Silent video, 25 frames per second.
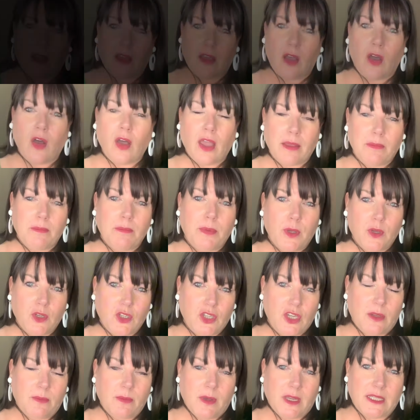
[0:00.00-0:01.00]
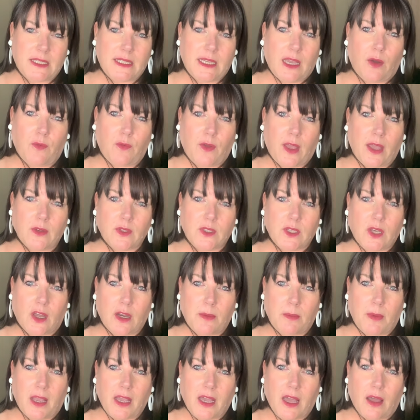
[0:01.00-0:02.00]
I'm pushing myself outside of
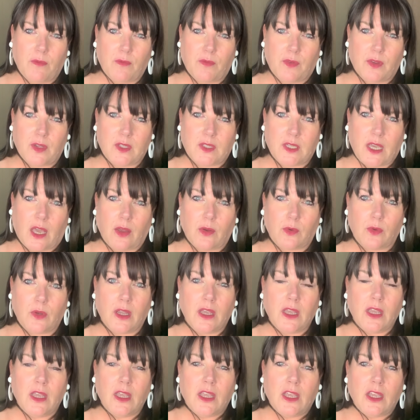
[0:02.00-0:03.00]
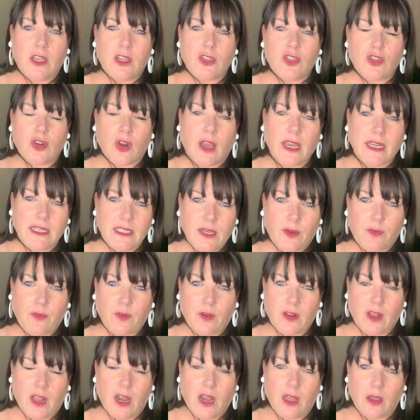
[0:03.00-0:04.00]
my comfort zone, trying
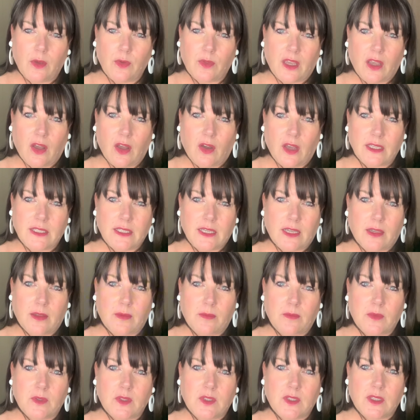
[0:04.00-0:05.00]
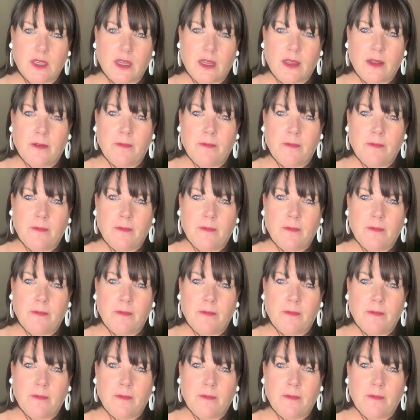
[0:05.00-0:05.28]
different clothing items